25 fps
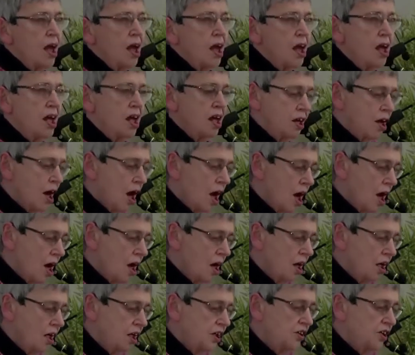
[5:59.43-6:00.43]
He'd
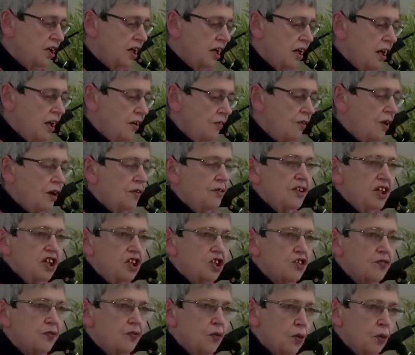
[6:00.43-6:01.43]
heard that
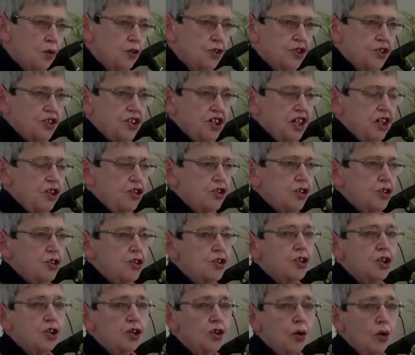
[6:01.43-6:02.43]
these false
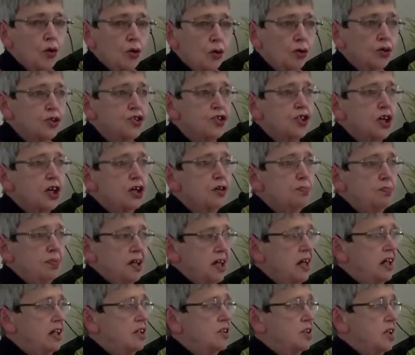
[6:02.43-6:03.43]
teachers had also
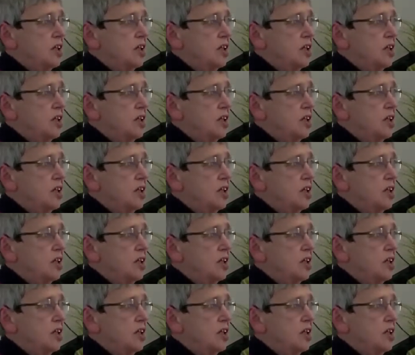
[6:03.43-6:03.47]
been to